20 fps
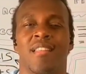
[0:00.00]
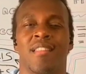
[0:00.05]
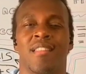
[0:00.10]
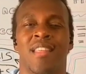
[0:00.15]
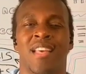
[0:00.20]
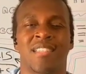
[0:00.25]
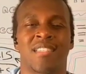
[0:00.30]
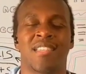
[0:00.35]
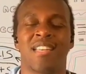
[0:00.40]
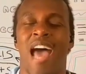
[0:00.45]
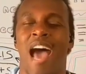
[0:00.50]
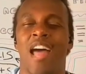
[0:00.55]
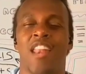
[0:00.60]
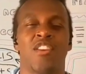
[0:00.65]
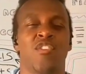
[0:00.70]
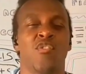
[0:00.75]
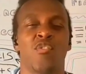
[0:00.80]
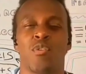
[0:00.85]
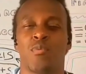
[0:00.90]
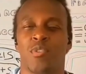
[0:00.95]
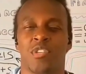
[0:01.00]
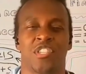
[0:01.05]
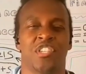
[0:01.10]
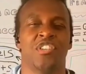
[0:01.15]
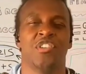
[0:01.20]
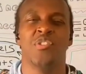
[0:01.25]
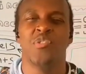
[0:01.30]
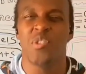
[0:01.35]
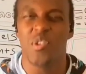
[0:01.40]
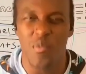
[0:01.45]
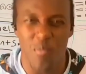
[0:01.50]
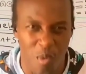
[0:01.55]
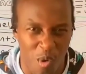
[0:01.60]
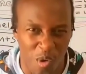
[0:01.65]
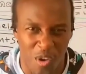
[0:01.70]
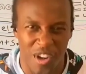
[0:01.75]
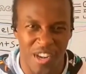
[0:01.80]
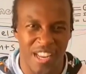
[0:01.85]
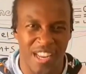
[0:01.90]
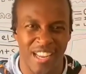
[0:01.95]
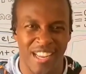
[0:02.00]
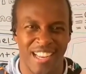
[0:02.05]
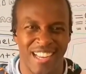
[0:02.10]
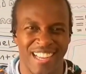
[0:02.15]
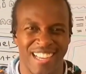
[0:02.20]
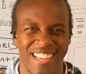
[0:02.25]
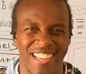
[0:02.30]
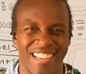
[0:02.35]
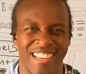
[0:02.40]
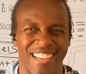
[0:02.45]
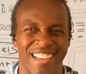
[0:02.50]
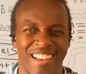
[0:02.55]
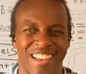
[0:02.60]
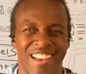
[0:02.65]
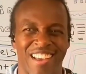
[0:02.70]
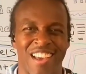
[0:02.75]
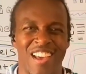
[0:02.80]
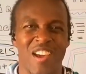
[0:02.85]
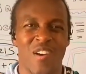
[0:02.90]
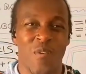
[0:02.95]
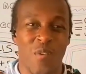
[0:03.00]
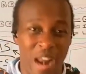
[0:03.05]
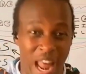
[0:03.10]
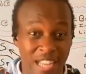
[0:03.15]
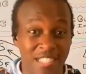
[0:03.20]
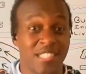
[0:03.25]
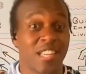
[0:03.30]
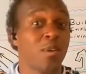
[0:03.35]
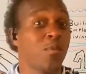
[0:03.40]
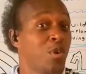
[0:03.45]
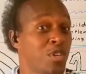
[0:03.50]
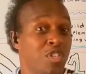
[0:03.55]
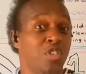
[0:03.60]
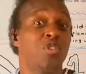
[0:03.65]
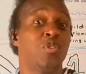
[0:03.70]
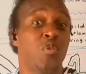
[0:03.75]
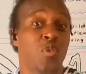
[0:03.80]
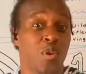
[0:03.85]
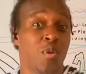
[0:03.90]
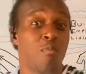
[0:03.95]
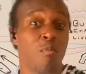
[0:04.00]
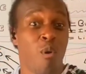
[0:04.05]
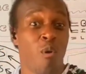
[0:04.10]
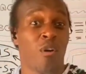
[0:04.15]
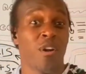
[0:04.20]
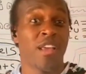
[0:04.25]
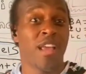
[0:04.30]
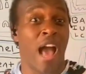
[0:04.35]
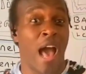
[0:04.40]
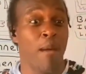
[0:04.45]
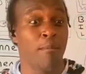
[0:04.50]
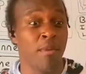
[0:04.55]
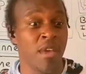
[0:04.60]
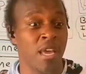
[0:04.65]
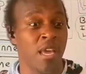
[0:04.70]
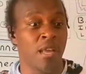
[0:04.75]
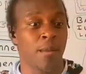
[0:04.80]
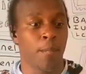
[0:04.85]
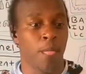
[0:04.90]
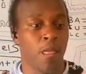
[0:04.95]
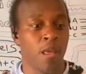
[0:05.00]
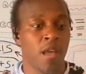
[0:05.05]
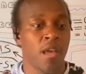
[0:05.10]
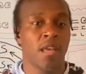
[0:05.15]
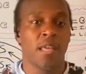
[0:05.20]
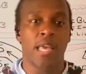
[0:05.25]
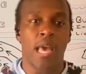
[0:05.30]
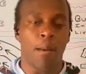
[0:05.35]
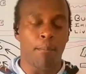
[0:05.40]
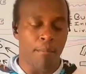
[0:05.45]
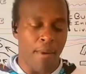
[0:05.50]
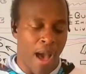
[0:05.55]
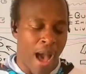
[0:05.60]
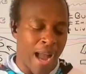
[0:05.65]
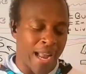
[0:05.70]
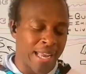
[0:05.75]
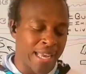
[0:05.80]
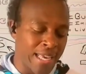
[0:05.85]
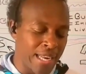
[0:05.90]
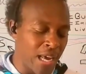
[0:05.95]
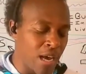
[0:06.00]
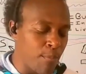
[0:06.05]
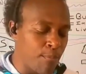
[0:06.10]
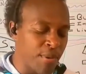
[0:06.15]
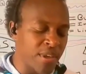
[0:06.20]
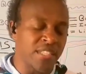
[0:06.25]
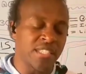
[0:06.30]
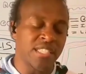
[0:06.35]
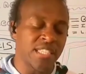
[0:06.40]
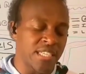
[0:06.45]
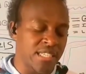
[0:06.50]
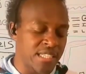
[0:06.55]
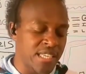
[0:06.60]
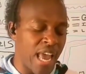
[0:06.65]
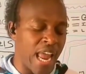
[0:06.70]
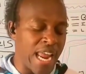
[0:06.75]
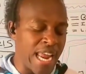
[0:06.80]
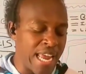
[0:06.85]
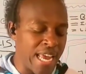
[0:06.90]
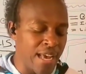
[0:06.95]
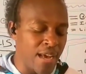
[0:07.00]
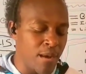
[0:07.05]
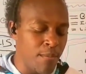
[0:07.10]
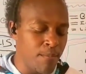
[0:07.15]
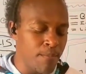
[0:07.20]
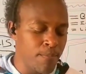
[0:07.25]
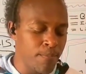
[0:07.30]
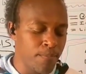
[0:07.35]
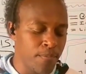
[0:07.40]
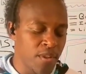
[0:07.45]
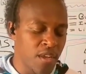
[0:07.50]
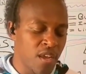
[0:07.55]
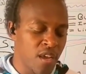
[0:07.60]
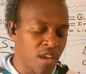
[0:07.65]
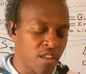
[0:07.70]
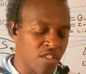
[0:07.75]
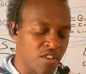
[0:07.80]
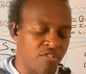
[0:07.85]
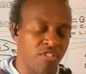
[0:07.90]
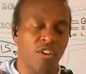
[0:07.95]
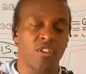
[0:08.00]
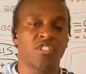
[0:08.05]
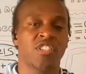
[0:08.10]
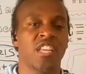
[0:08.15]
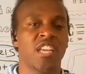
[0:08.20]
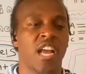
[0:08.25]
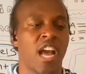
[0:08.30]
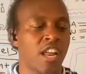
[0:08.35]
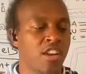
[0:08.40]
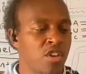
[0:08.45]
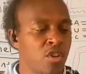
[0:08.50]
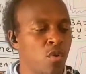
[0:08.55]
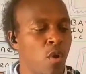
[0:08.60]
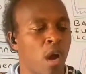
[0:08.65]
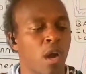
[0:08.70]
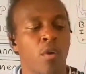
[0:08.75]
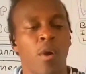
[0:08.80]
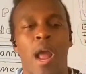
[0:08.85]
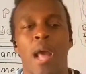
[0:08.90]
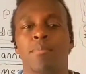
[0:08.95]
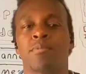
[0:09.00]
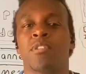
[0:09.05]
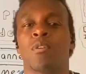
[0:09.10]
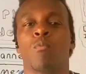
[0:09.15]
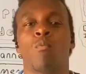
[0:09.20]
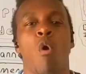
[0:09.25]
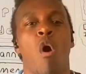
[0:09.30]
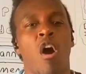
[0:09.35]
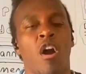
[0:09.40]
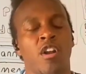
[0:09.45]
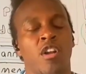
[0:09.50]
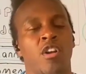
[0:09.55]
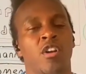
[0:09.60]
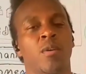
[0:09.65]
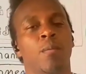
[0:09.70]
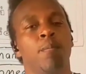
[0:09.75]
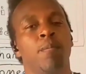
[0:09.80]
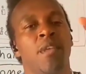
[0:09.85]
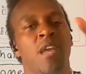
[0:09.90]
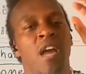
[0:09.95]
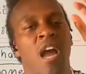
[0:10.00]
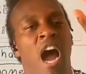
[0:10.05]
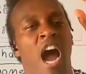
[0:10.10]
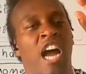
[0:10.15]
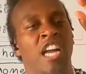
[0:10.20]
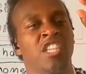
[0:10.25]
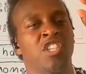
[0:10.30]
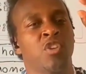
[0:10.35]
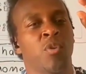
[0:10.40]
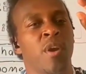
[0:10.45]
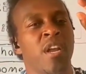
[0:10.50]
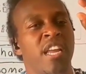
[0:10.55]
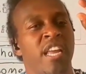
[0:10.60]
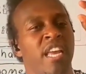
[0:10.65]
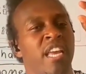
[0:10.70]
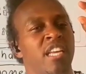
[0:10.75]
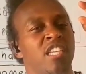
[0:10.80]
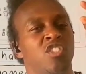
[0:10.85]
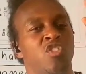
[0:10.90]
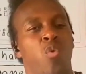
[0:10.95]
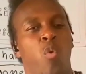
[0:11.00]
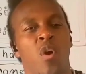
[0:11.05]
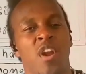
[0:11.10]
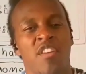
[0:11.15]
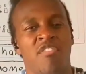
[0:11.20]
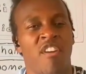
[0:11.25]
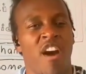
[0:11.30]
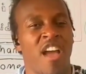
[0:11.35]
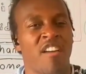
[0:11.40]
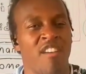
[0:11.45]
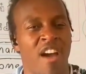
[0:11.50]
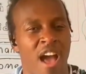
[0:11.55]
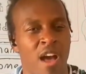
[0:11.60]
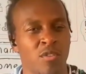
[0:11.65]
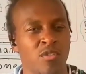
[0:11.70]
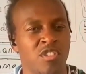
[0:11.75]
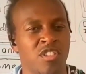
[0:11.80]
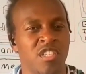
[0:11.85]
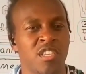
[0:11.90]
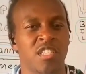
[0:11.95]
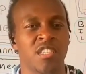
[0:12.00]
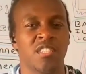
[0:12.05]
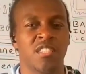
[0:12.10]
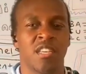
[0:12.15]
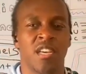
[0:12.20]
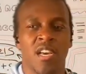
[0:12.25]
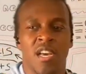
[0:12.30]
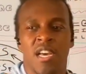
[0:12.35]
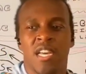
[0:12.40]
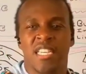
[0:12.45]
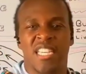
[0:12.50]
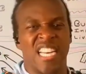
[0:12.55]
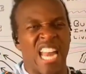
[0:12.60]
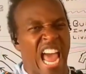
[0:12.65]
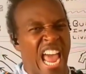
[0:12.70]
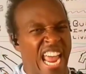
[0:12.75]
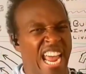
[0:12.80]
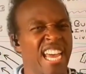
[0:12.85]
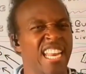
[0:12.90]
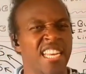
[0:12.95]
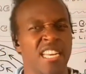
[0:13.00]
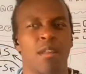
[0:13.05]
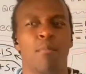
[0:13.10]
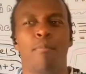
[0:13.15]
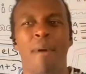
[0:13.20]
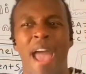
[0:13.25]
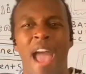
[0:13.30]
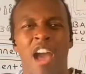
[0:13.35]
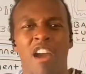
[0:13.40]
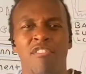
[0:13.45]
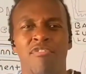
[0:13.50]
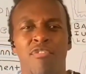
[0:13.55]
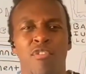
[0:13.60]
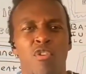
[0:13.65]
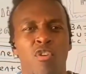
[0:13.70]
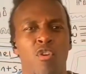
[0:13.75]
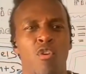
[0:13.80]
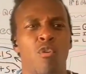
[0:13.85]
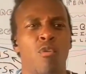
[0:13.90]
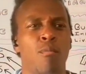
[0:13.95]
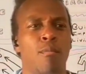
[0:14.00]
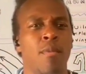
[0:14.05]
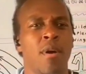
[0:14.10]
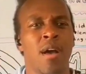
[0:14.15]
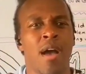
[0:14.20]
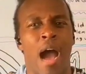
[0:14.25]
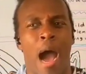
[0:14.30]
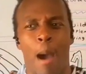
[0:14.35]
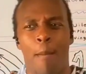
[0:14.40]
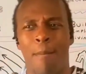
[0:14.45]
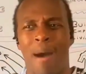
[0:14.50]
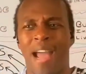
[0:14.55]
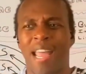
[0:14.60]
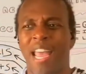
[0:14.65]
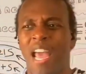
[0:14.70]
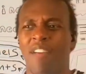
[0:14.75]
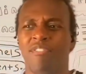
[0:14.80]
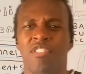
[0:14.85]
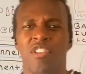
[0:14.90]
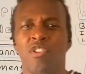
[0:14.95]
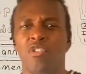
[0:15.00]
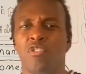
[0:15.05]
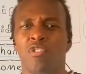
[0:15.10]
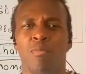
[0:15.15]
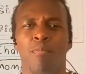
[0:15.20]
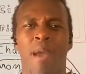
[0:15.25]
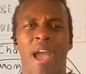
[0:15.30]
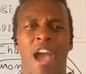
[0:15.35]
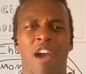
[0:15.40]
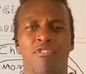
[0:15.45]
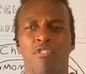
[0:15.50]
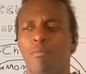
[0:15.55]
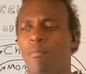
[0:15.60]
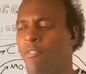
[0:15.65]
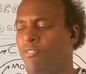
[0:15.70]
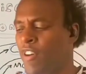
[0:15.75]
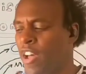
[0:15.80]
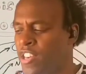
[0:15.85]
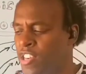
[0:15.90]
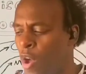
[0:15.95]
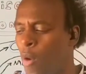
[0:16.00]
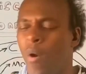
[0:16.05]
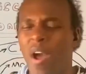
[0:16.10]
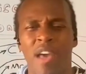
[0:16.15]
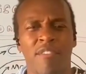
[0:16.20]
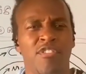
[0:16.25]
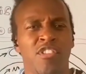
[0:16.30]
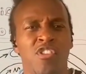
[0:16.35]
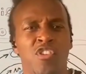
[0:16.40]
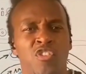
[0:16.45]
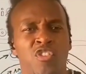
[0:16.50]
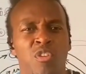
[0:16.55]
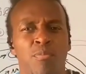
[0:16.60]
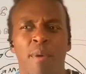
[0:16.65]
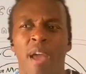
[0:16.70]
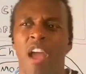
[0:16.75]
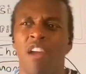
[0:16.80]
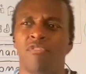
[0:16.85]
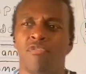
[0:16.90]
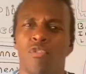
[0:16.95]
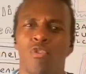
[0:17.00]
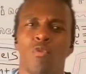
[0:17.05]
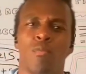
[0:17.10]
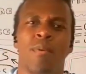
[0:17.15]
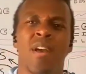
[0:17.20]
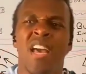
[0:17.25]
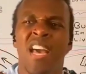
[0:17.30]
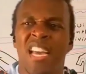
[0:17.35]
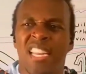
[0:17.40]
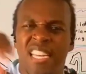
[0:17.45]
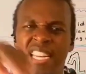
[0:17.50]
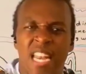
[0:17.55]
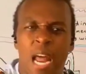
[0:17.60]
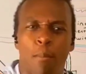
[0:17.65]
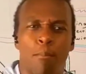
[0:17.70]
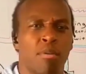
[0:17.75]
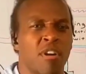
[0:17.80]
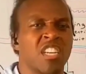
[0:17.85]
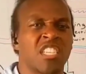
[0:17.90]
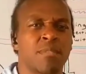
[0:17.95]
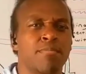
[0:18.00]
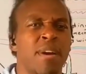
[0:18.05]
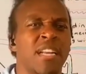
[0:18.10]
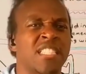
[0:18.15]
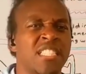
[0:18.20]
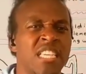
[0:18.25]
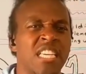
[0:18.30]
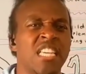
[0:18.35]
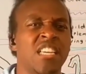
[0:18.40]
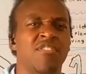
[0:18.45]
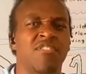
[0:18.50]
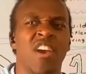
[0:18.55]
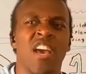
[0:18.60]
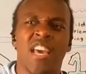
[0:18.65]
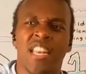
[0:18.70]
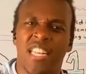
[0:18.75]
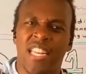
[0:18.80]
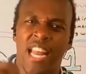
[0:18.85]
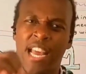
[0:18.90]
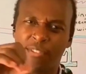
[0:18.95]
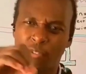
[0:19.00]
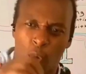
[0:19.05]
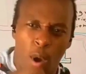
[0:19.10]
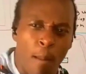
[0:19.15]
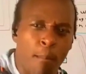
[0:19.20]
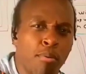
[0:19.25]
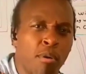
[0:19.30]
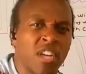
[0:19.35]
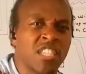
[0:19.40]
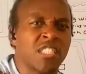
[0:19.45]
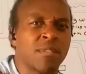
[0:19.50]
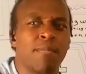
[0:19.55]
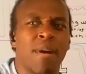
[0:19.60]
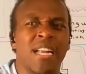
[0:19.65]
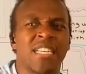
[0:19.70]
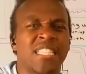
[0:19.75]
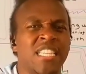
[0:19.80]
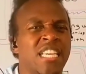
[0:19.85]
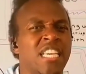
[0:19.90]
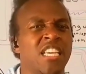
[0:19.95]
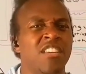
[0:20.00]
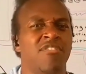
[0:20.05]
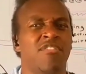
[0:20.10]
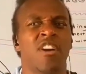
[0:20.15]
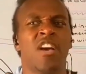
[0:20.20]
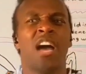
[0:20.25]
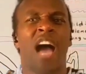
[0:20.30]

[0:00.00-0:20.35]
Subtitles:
That's not knowing what you do in the morning. When I say what you do in the morning, I mean, yep, I get up at 6 a.m. The first thing I do, I grab some water. I drink it, 25 ounces. Then I head to the bathroom. I might have to use the bathroom. If I don't have to use the bathroom, then I brush my teeth. Then after I brush my teeth,